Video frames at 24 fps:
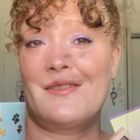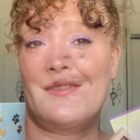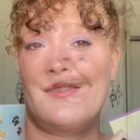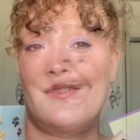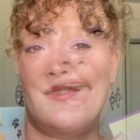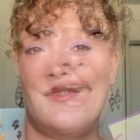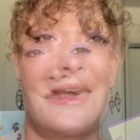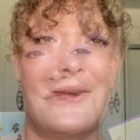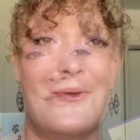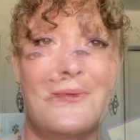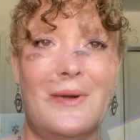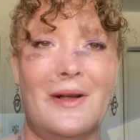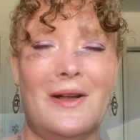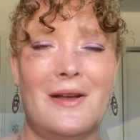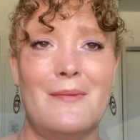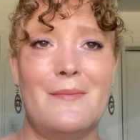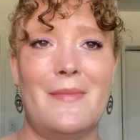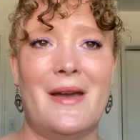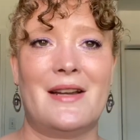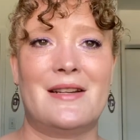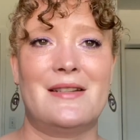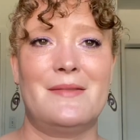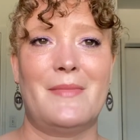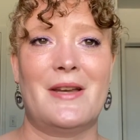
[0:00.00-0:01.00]
Hi, welcome
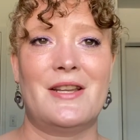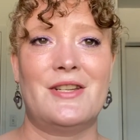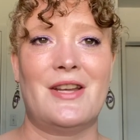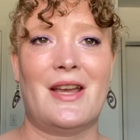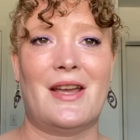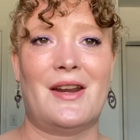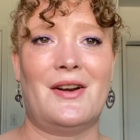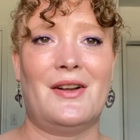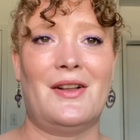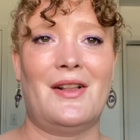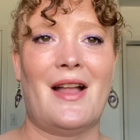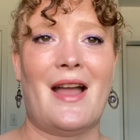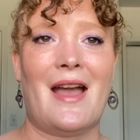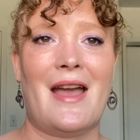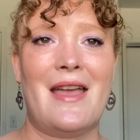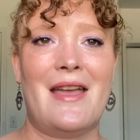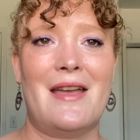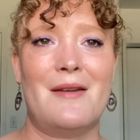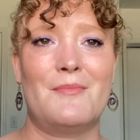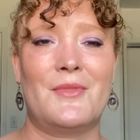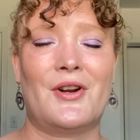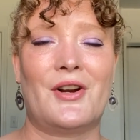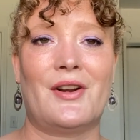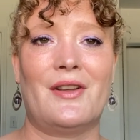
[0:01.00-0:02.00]
back to my channel. I
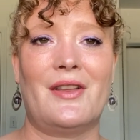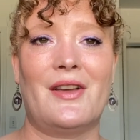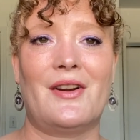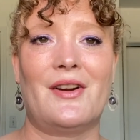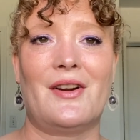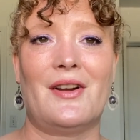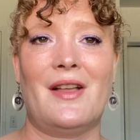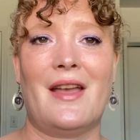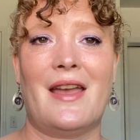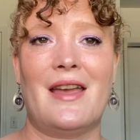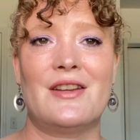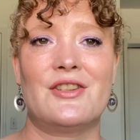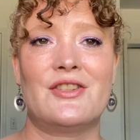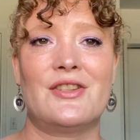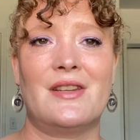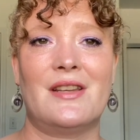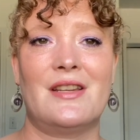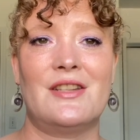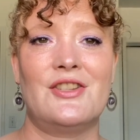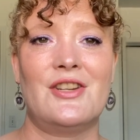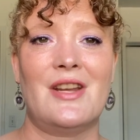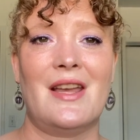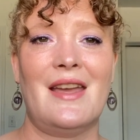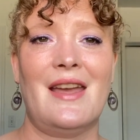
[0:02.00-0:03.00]
am
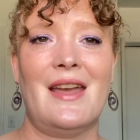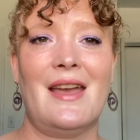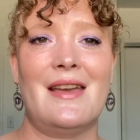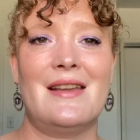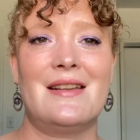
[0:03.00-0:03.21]
CurlyGirlAngelaG,